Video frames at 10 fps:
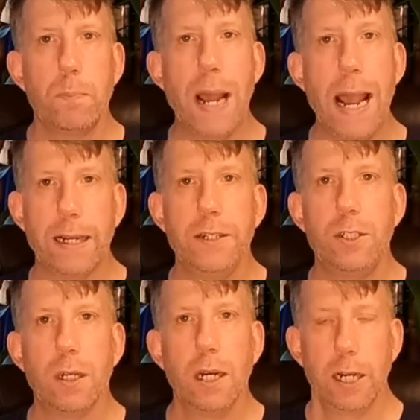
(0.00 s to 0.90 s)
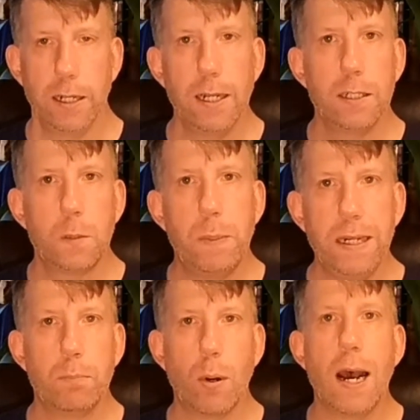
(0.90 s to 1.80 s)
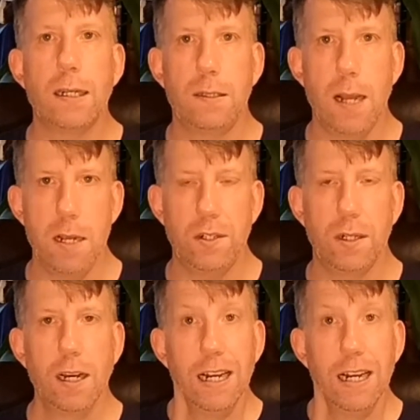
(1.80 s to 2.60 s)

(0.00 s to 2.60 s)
package, and then it's being processed.